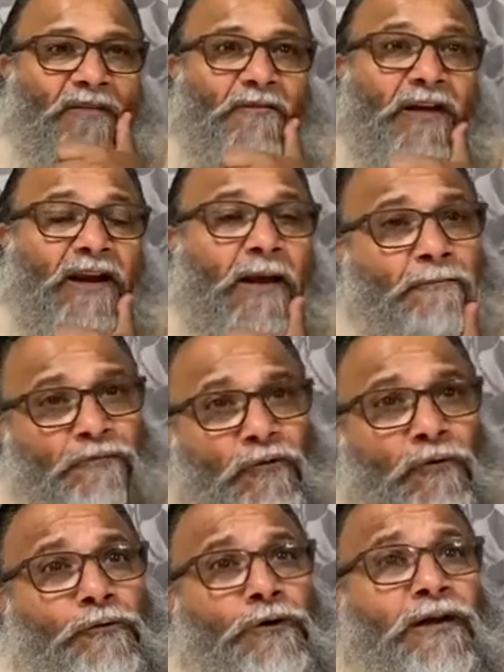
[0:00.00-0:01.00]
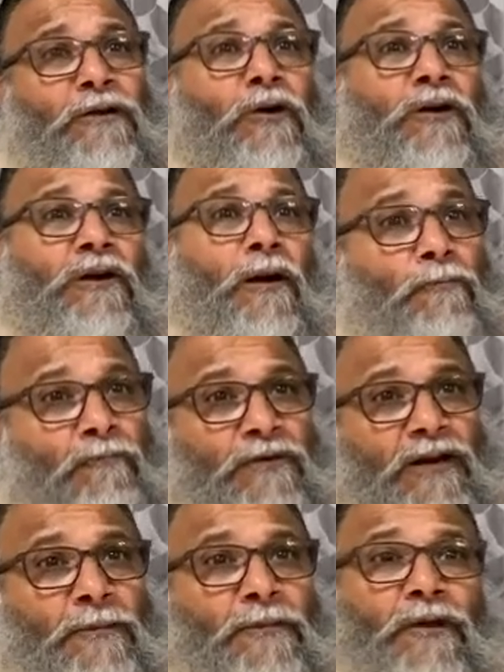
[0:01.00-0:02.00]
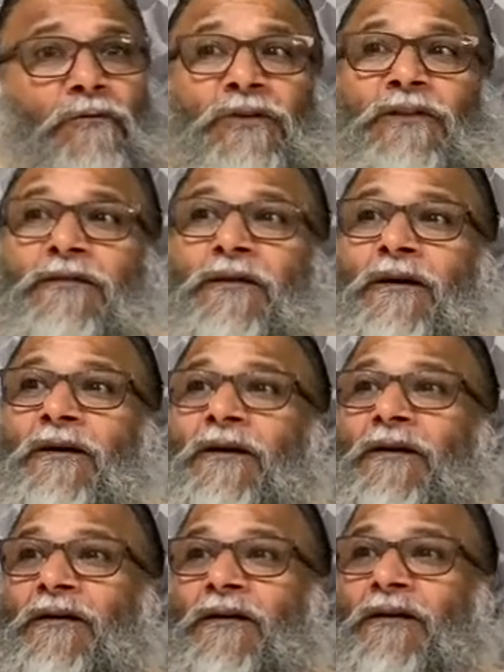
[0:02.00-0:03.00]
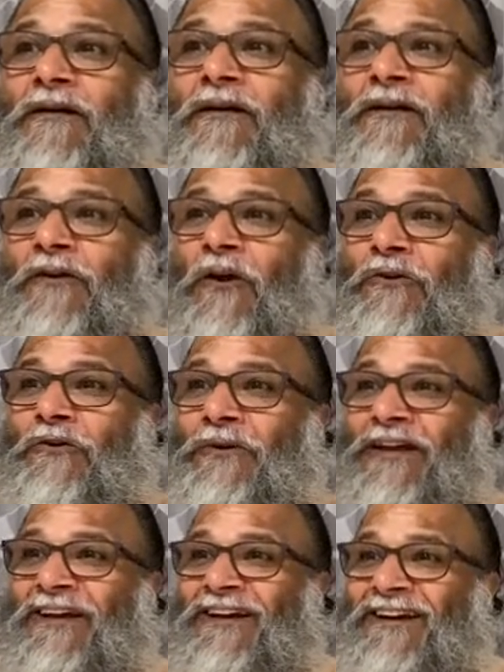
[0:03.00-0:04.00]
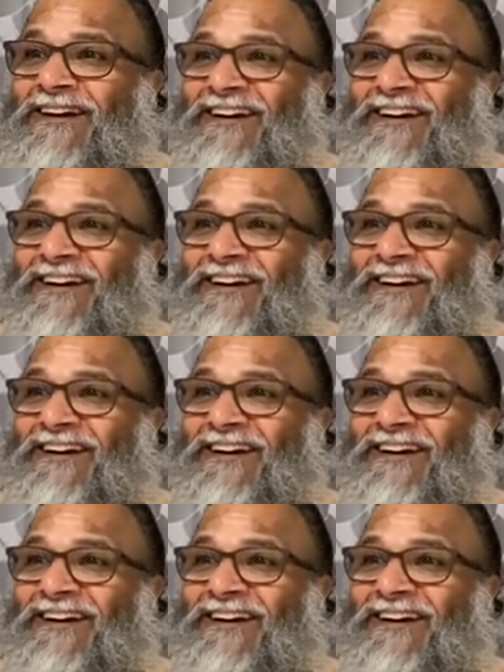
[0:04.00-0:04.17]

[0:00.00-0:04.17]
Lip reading: We are absolutely not comfortable with not doing.